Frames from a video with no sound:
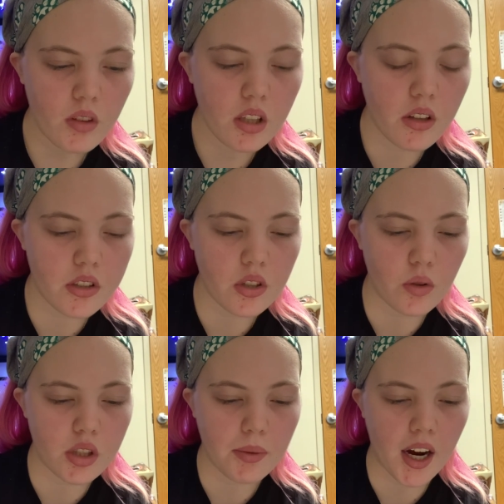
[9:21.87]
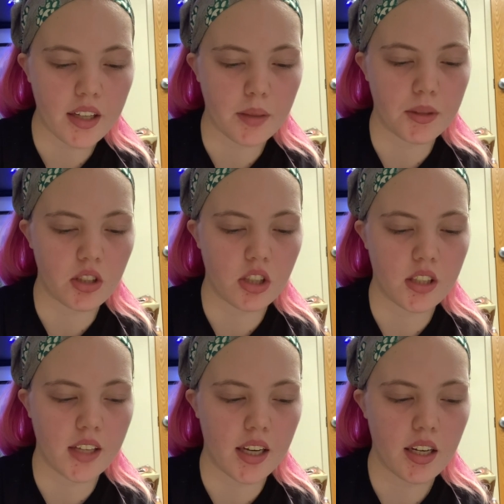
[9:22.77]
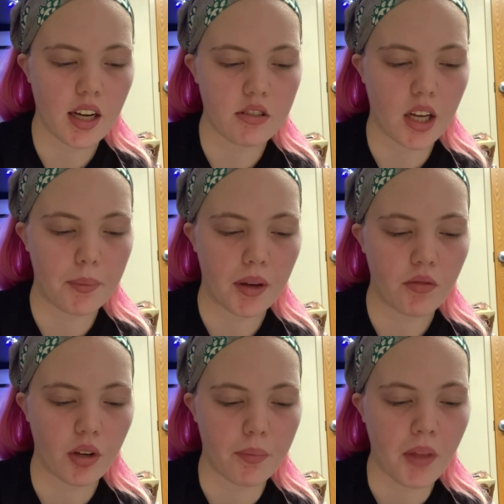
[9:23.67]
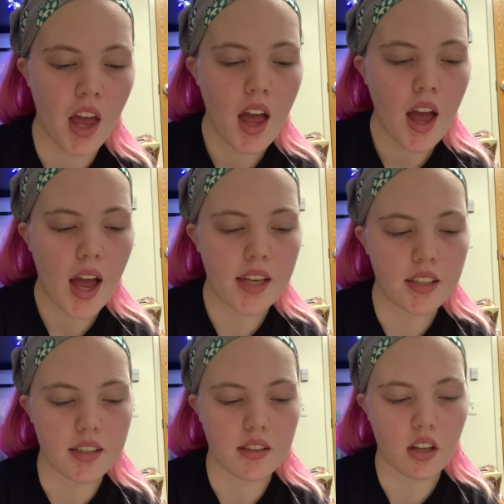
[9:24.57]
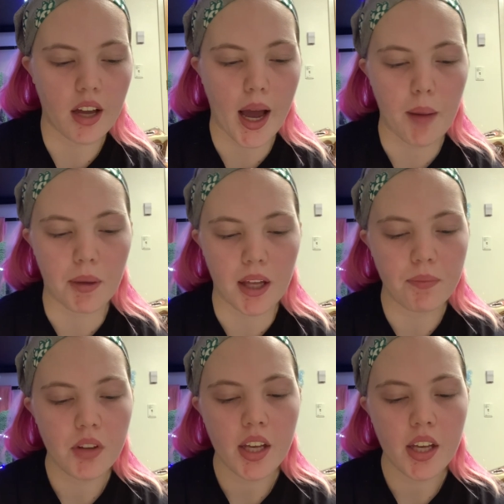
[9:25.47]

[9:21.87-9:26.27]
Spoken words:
There's a noise behind him, and she's standing outside my room and doesn't look happy.